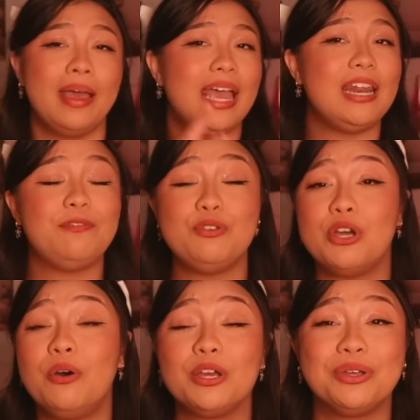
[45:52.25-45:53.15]
And if you
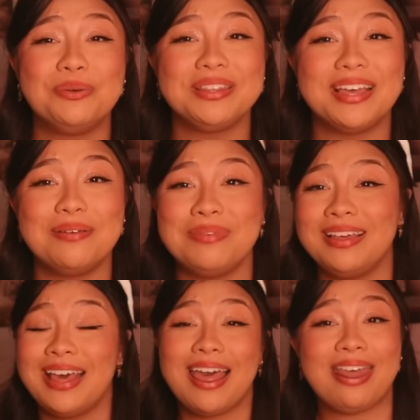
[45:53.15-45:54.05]
don't agree with them,
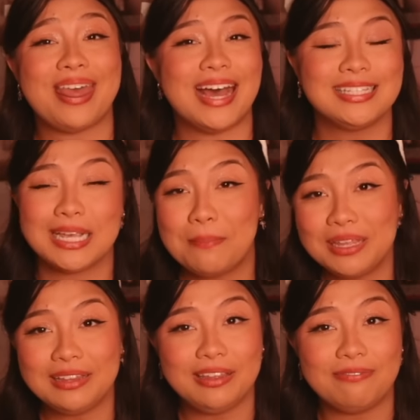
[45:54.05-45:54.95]
that's
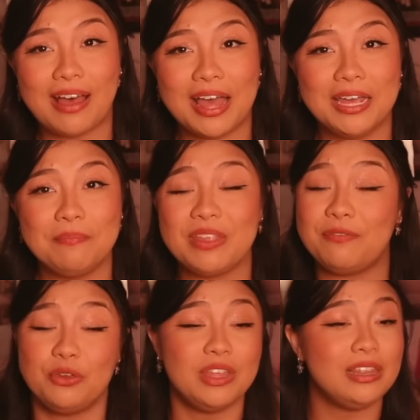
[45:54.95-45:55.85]
completely fine.
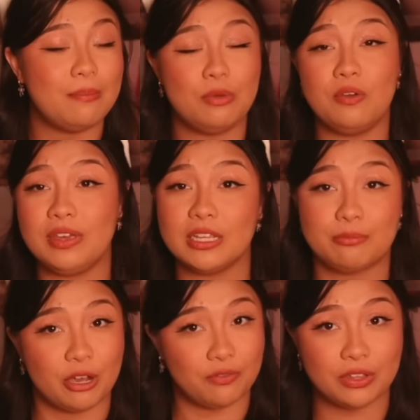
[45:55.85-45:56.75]
If you think the movie is
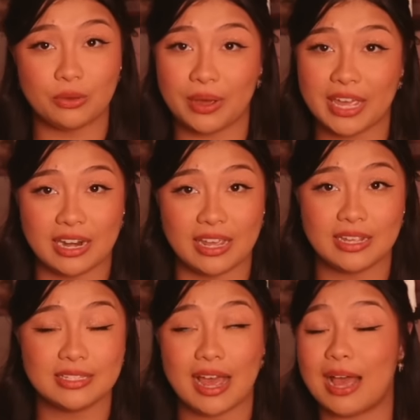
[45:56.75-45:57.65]
perfect the way it
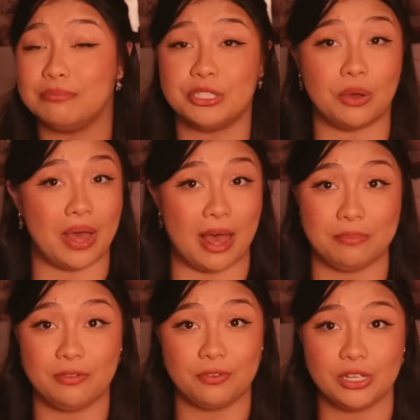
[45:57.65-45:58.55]
is, I'm so
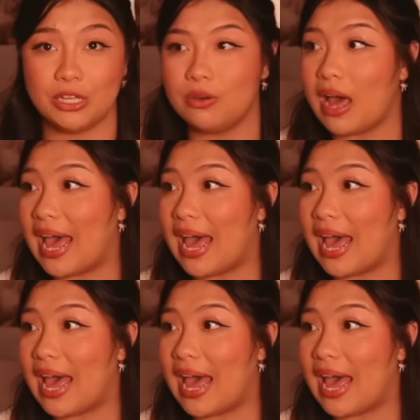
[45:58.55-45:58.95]
happy for you.